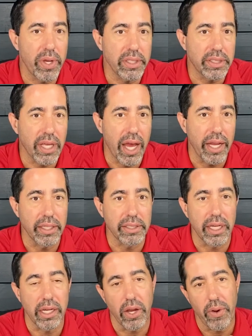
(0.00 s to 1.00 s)
inside? Is
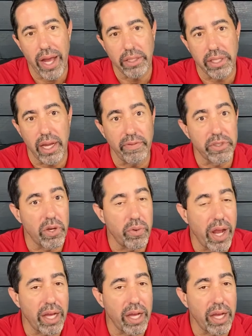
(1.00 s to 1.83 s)
it going to go outside? If it's going